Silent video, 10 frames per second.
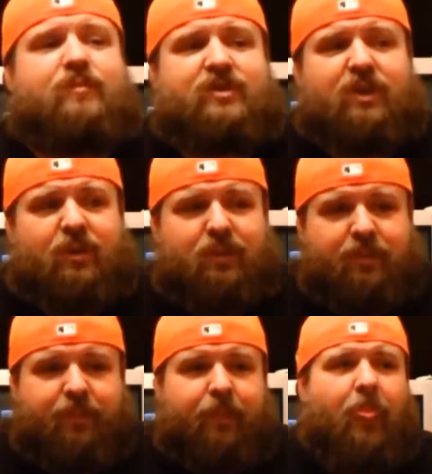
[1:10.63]

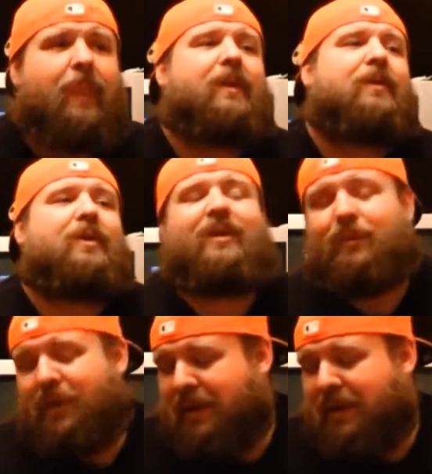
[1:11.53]
So I